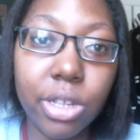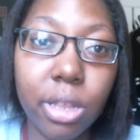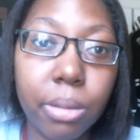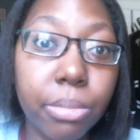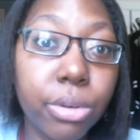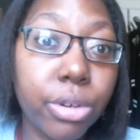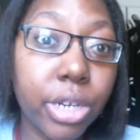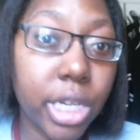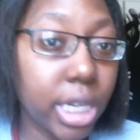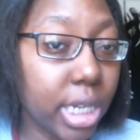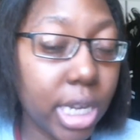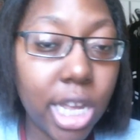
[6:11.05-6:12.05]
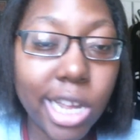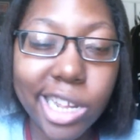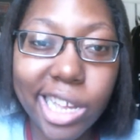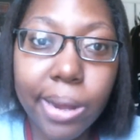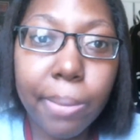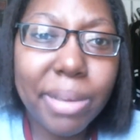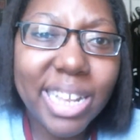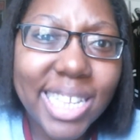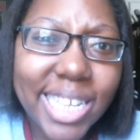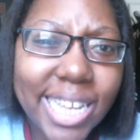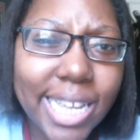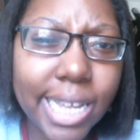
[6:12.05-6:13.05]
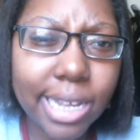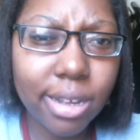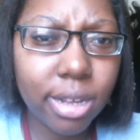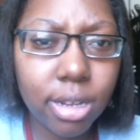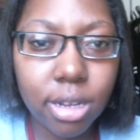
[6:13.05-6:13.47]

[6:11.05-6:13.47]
this other bullshit, get a PC.